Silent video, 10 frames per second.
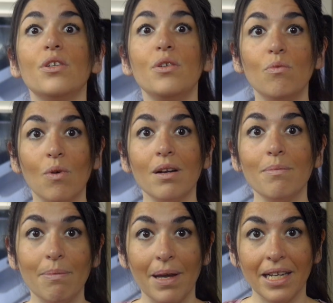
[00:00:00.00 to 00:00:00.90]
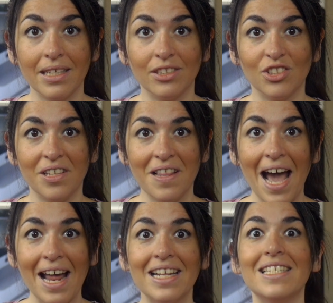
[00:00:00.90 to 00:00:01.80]
you want to be paying attention to
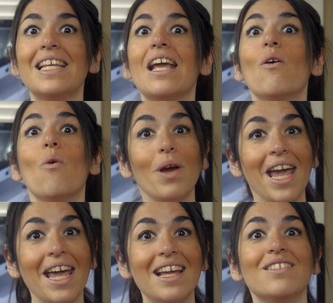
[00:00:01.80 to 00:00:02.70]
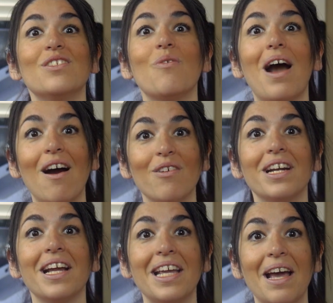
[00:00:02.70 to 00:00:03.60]
that and say, okay, so how
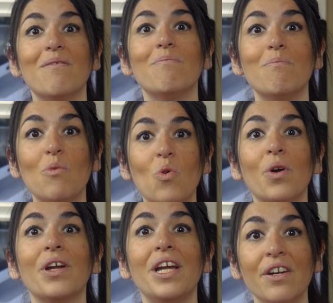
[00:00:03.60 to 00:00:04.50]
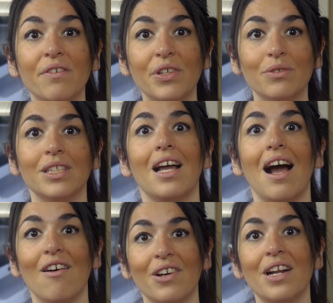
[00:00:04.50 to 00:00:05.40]
can I get more interviews?
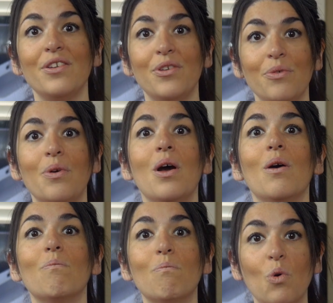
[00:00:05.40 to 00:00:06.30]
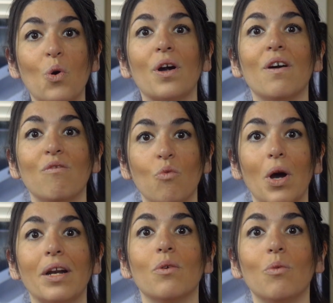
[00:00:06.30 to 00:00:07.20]
How can I do more of
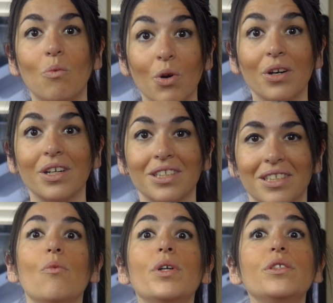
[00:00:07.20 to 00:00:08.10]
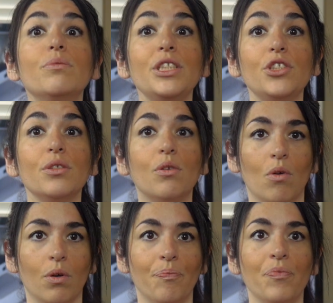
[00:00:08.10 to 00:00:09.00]
what worked? When you reach your
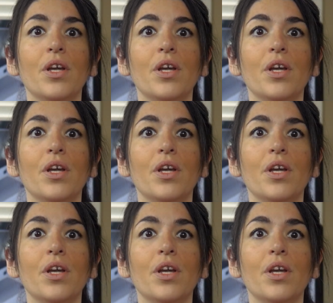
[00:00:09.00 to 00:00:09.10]
goal,